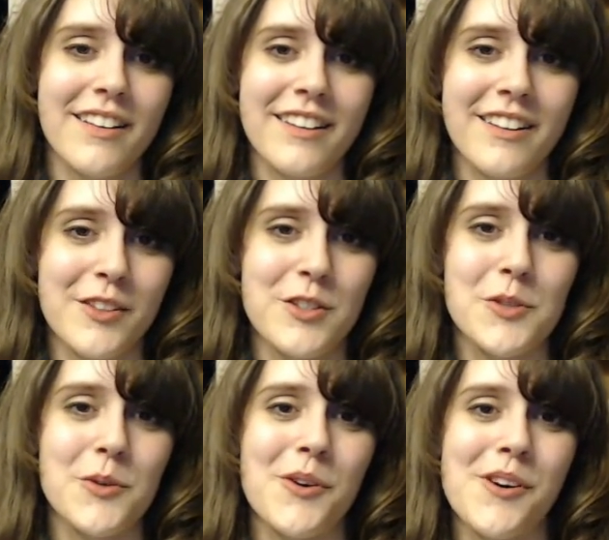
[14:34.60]
Your
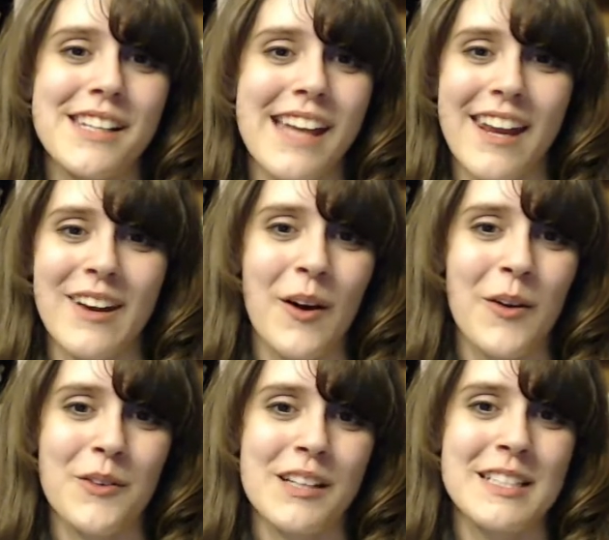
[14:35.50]
sword
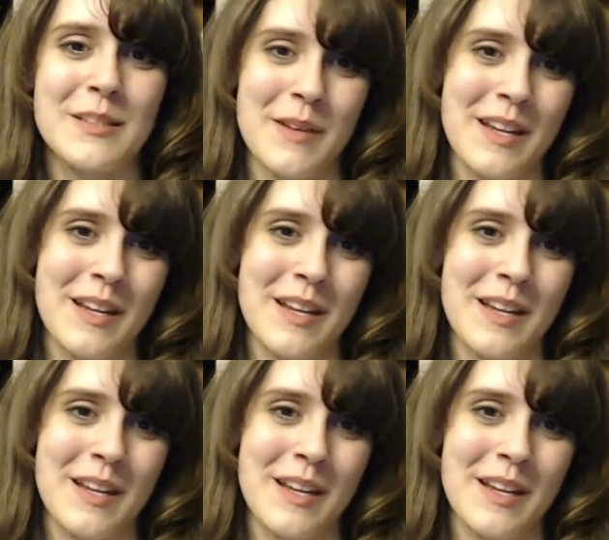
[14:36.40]
cannot reach